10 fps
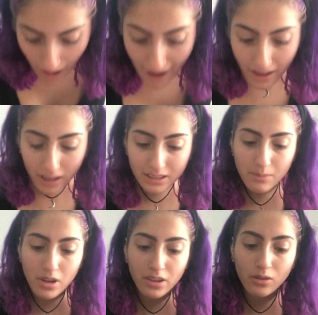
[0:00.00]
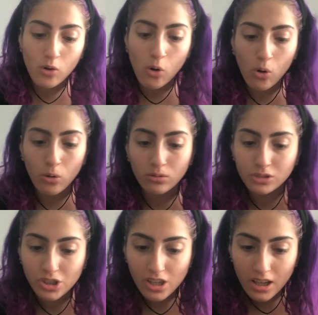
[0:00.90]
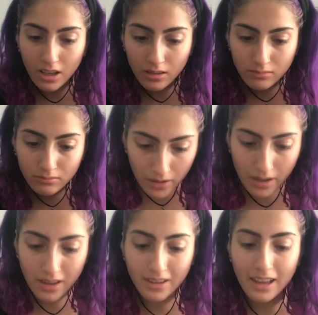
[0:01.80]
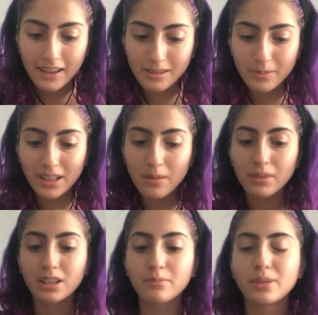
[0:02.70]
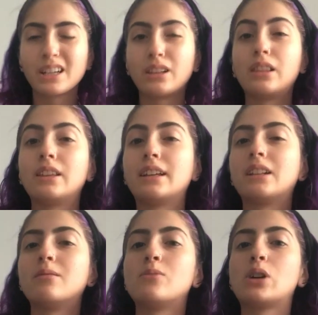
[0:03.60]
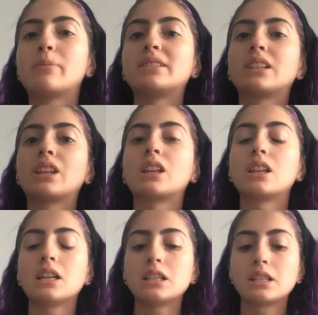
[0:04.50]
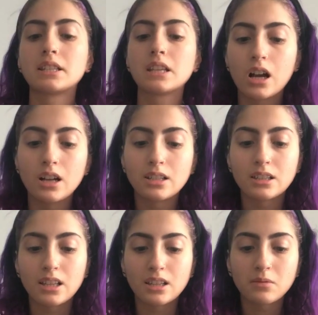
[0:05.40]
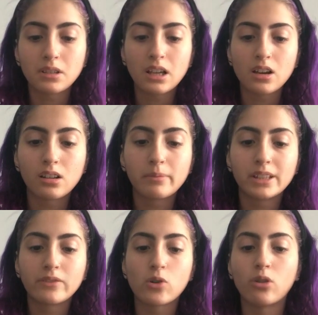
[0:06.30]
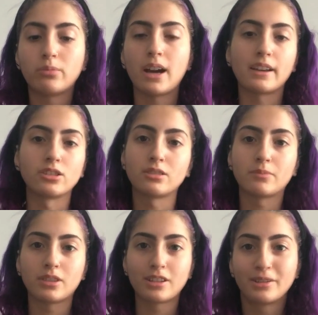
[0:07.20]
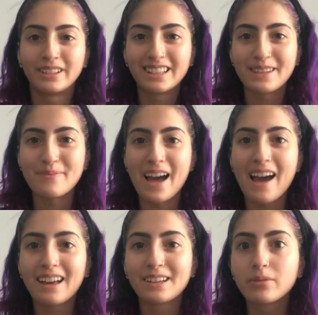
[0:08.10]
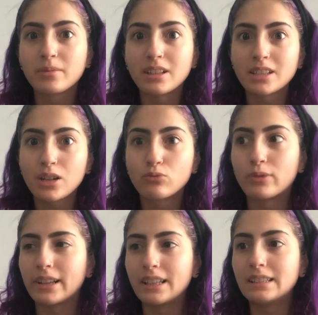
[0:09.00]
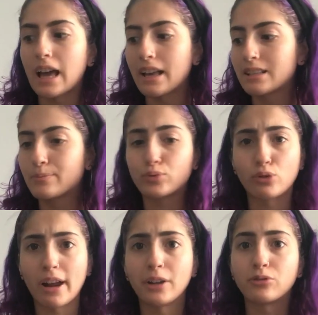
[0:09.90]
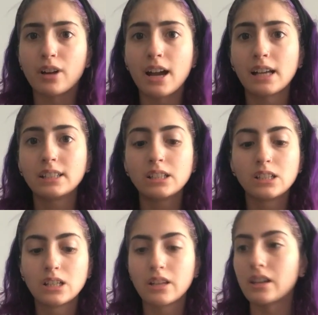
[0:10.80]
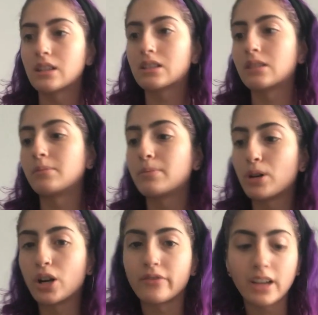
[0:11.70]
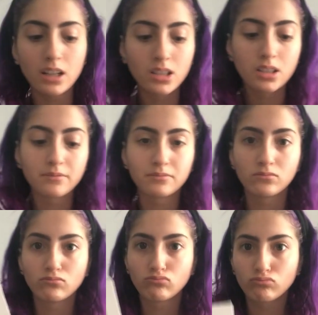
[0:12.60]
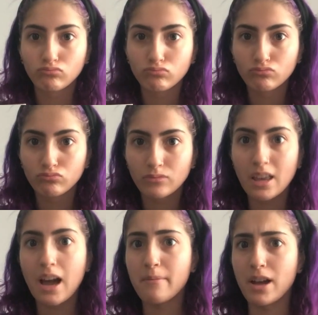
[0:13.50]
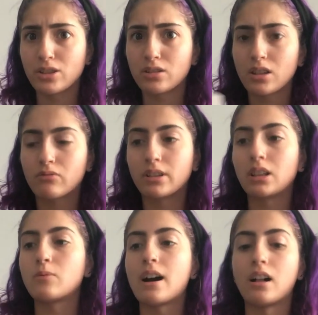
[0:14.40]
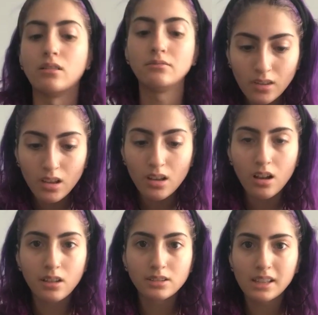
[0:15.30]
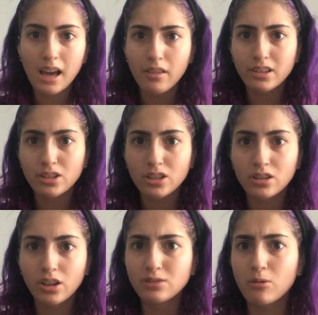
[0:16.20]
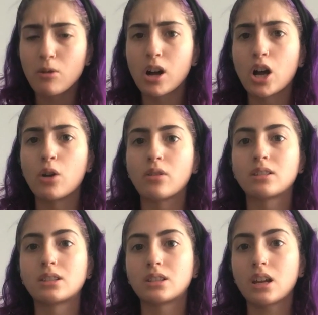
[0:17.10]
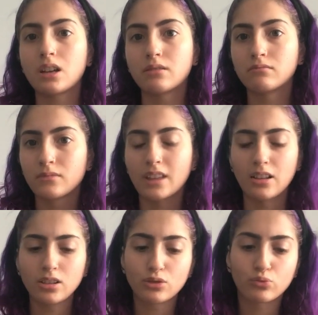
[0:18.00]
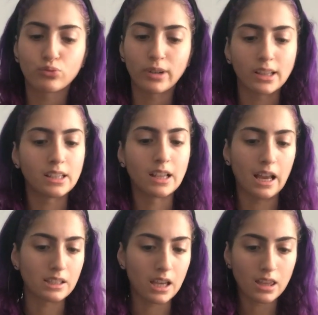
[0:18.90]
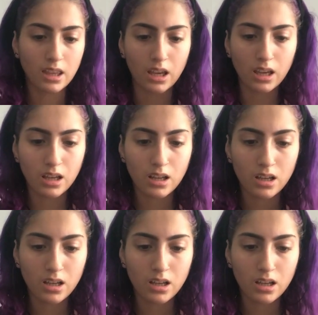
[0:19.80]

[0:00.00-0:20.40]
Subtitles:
I got some on the gold, shit. Okay, the next bead I'm gonna be a little more meticulous, because this one I a bit of gold, but I can just put this one in the back. That's like a really nice bright red. I think it's gonna be perfect. Yeah, it matches like really well. I'll see how this just looks with one coat, because it's like, that looks really nice, I think.